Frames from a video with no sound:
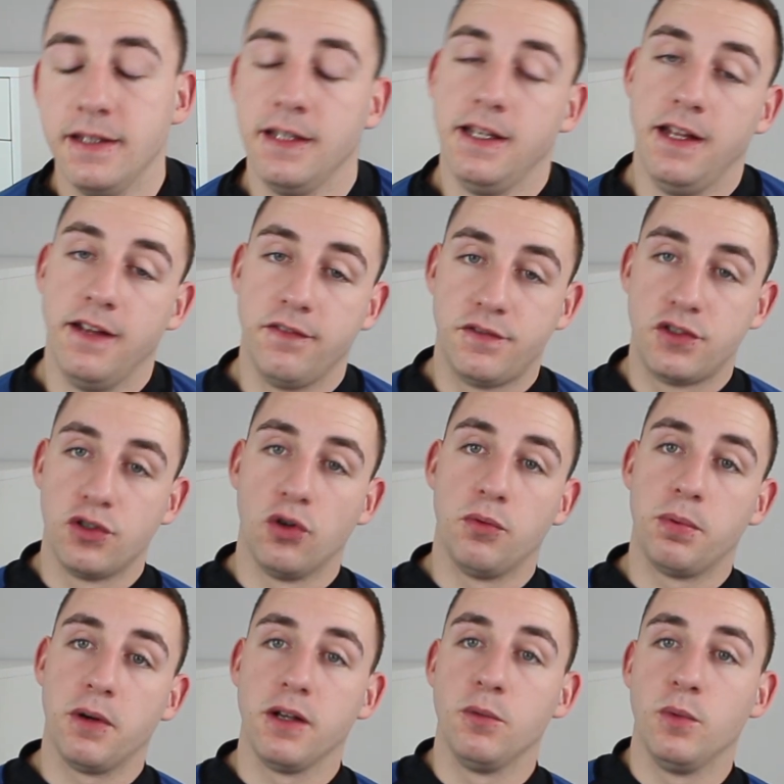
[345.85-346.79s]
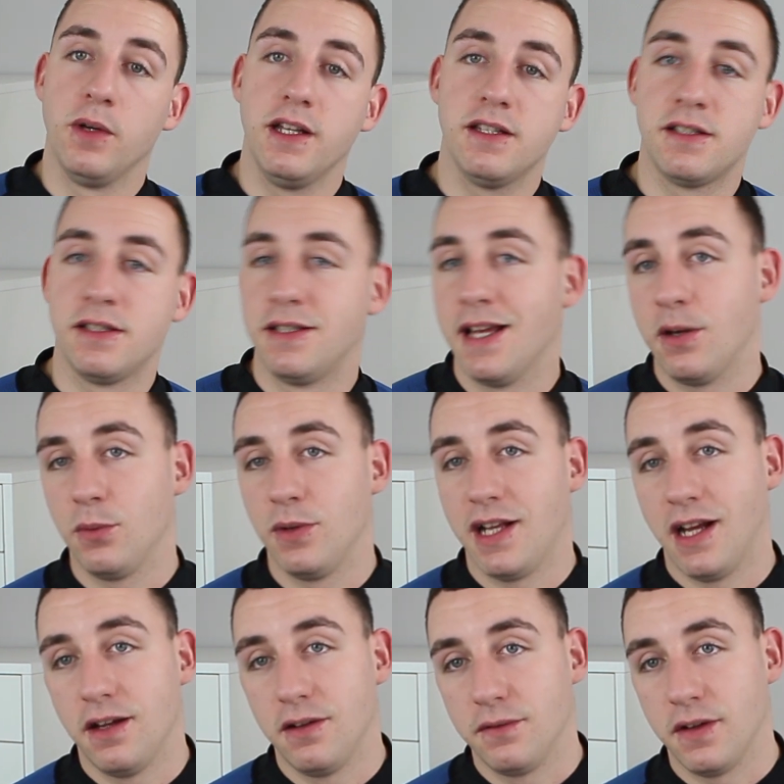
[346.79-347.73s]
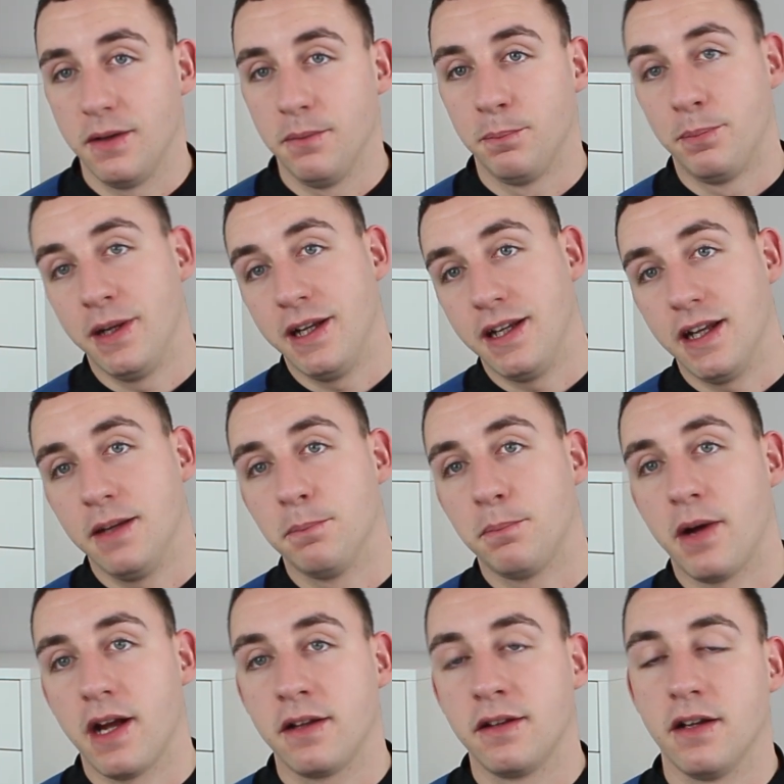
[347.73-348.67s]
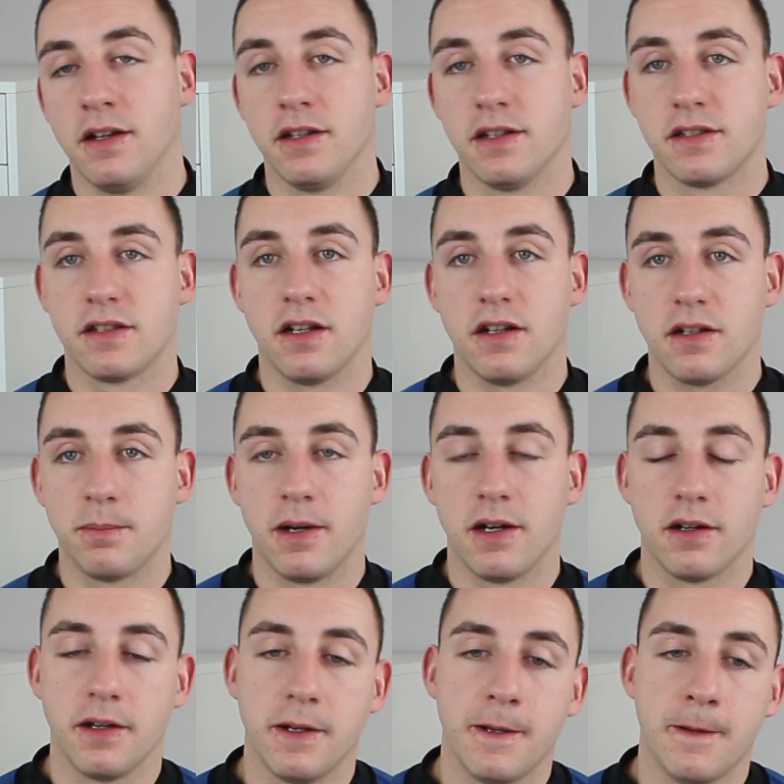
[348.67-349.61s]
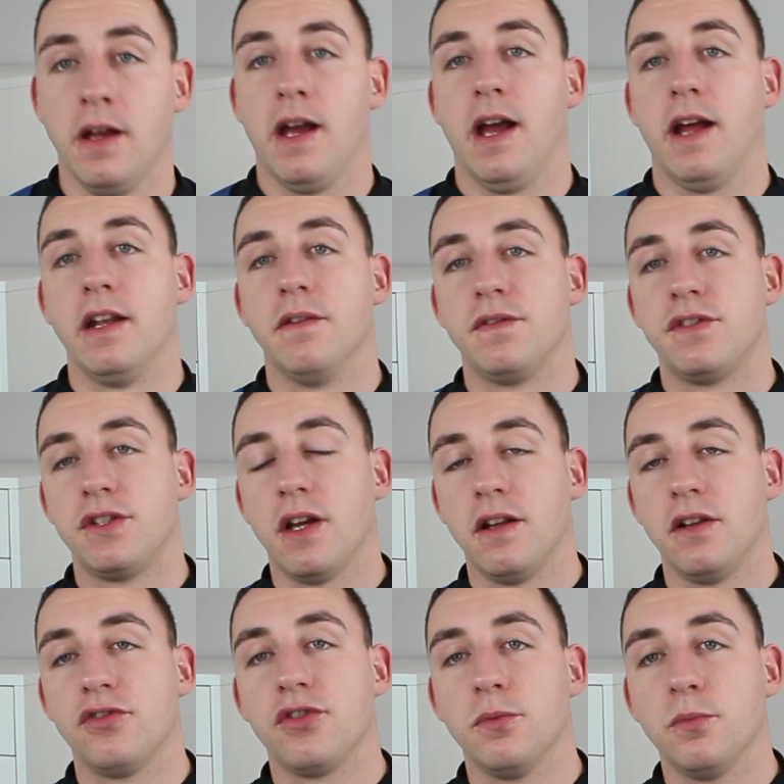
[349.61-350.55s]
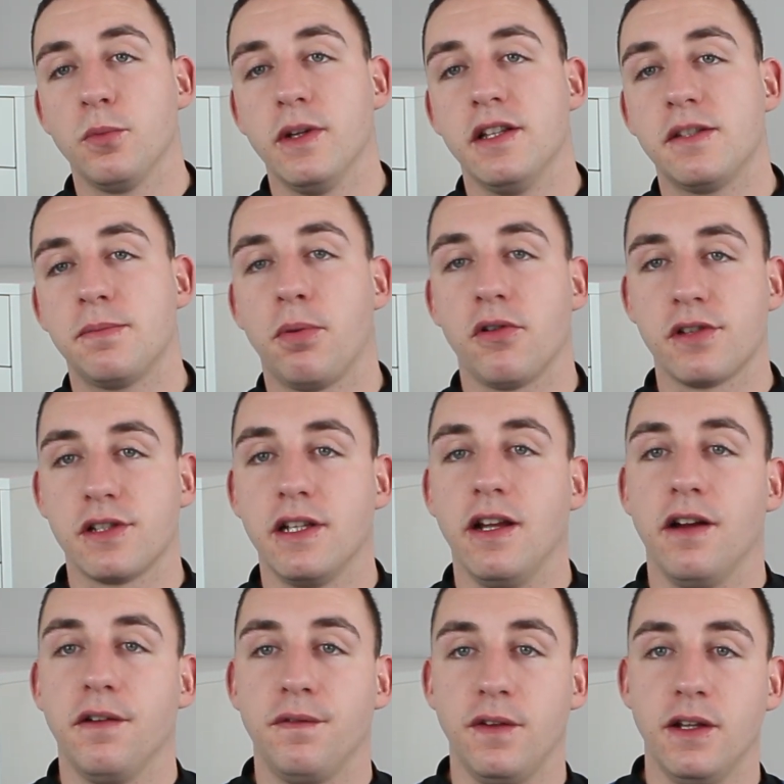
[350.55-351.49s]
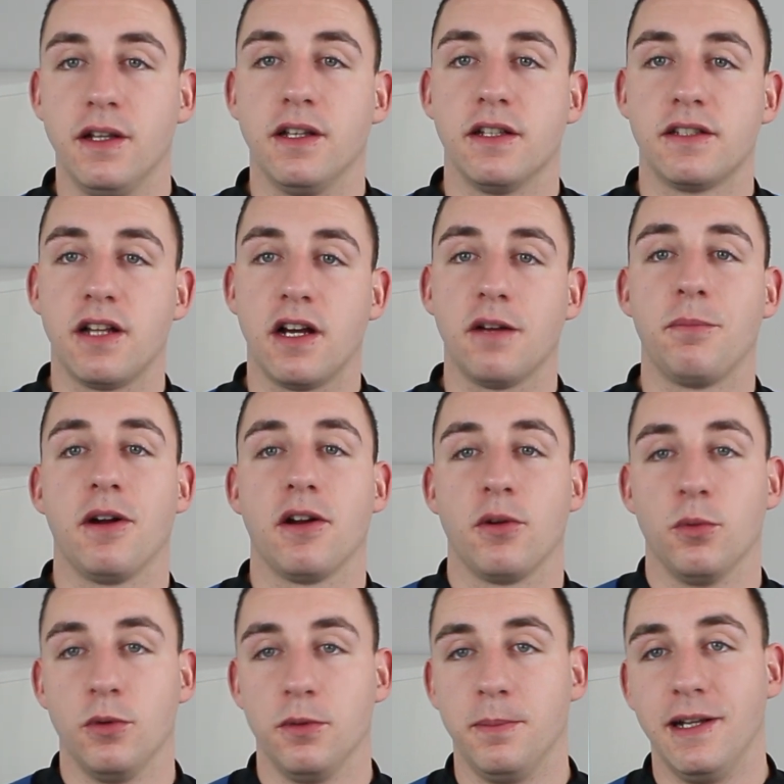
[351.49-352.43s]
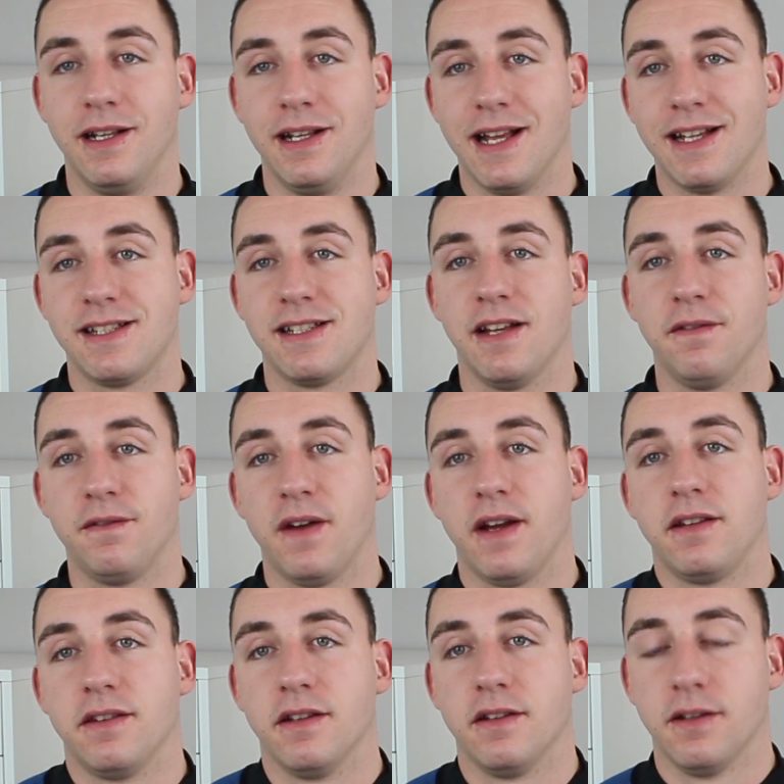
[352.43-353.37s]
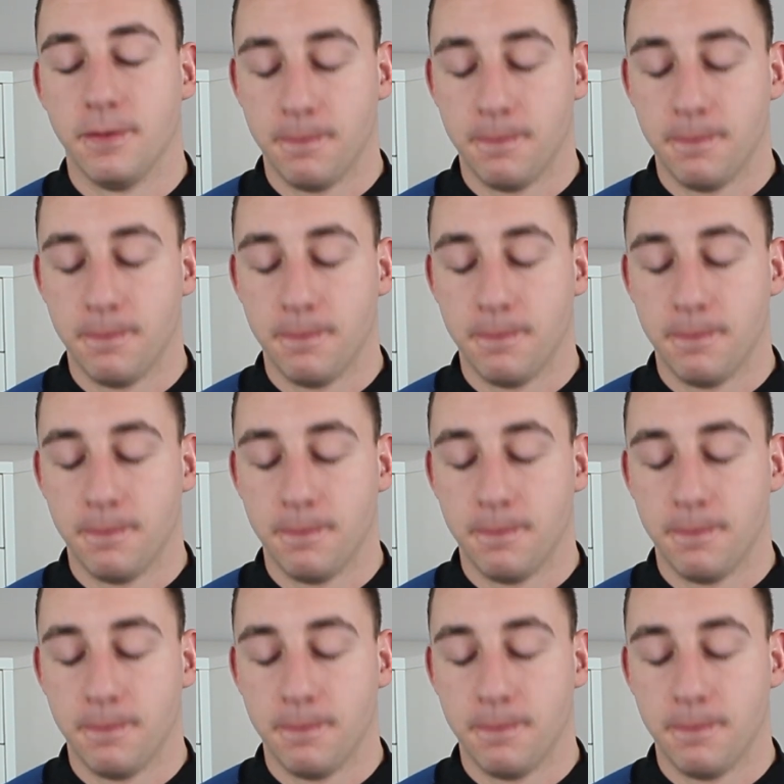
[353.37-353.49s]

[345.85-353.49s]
if Joe Biden wins, that will have a big impact on the stock market. And if Donald Trump wins, personally I feel the stock market will be less affected.